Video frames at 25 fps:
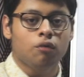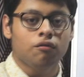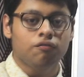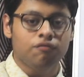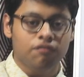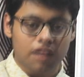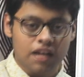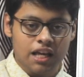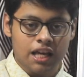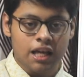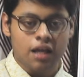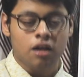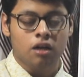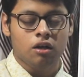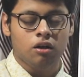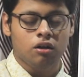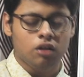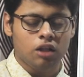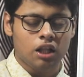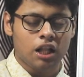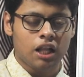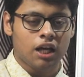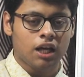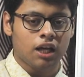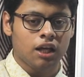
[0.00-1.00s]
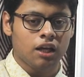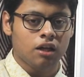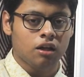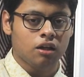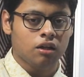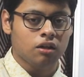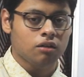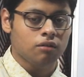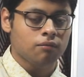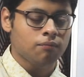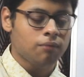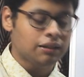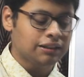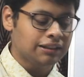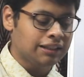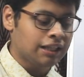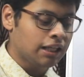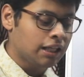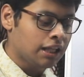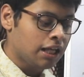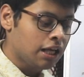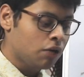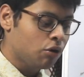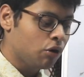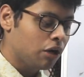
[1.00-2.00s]
ton fille, like
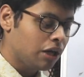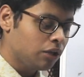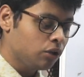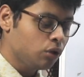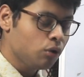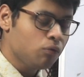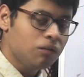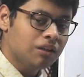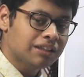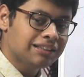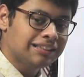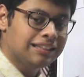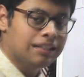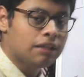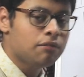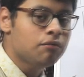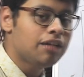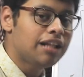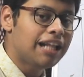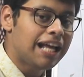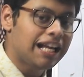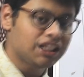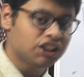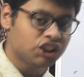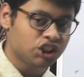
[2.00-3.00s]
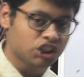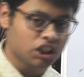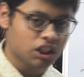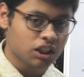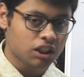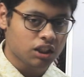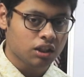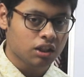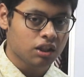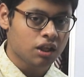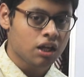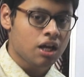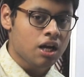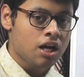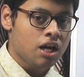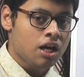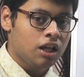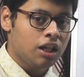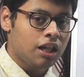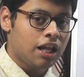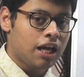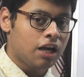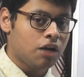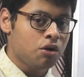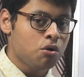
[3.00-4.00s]
basically going towards the relation.
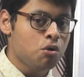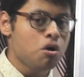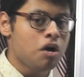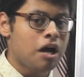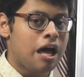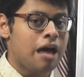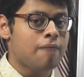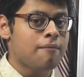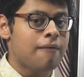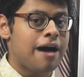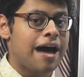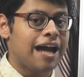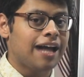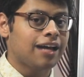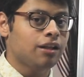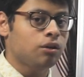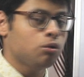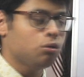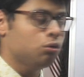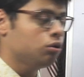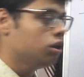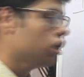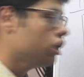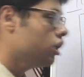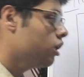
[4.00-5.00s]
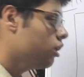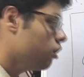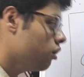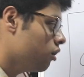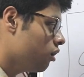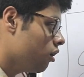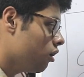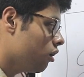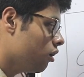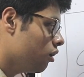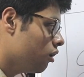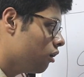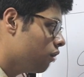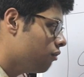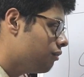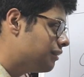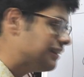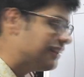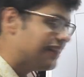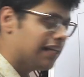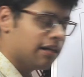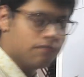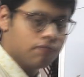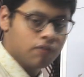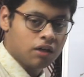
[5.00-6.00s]
Like who am I to the
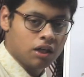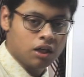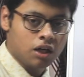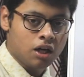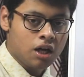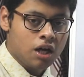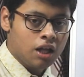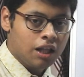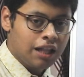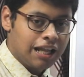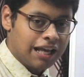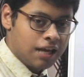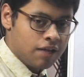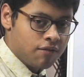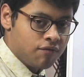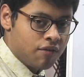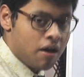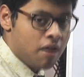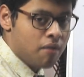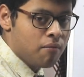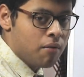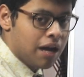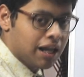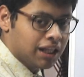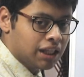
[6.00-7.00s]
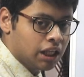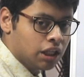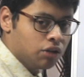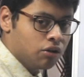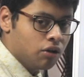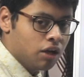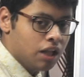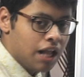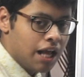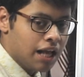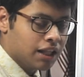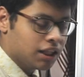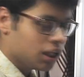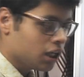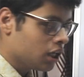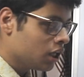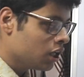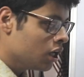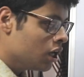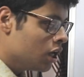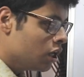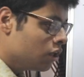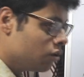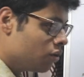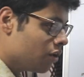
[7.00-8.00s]
receiver? Like if I'm writing to a
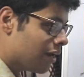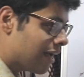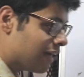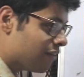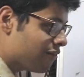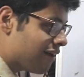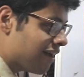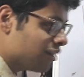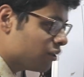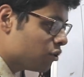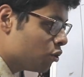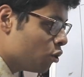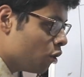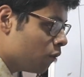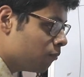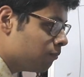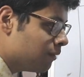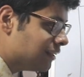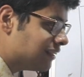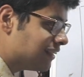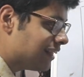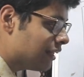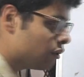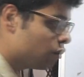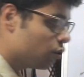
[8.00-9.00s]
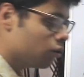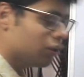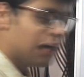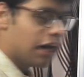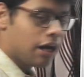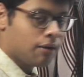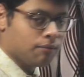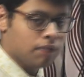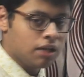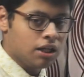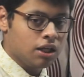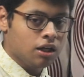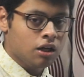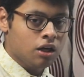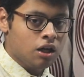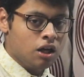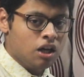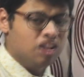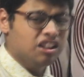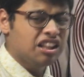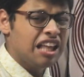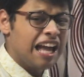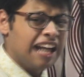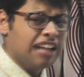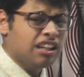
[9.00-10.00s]
letter, you can write gros bise ton ami,
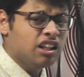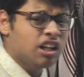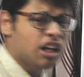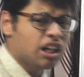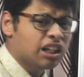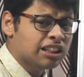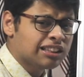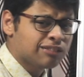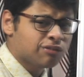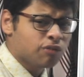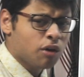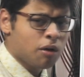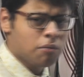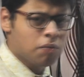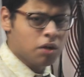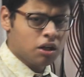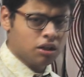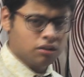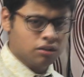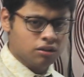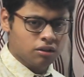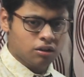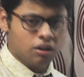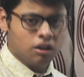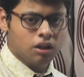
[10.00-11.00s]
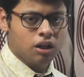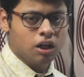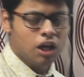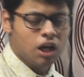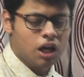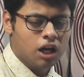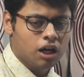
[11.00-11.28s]
tight hugs from your